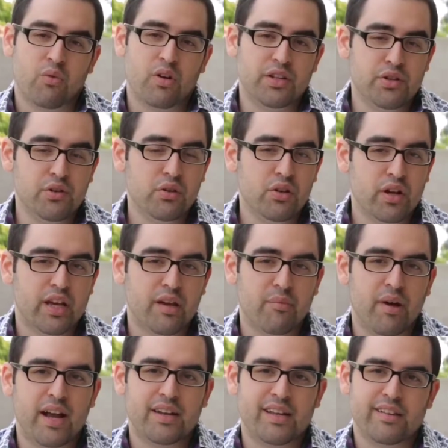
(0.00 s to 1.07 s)
When you look at
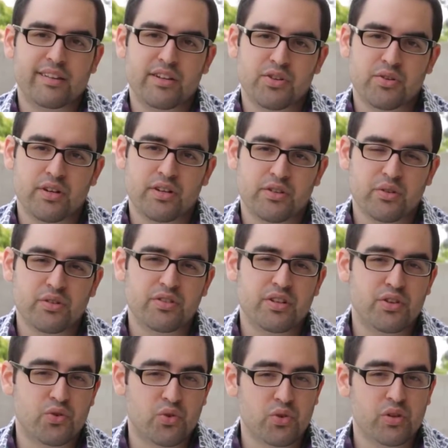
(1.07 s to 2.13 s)
My Daily Choice, you'll
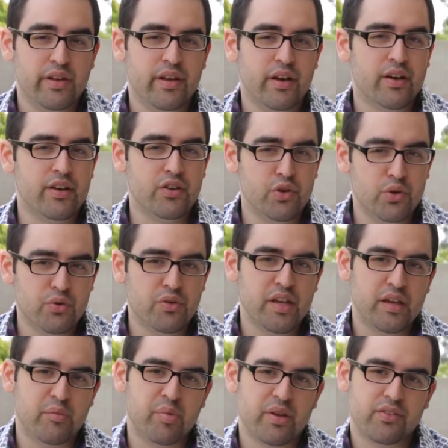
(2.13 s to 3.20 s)
see truly a unique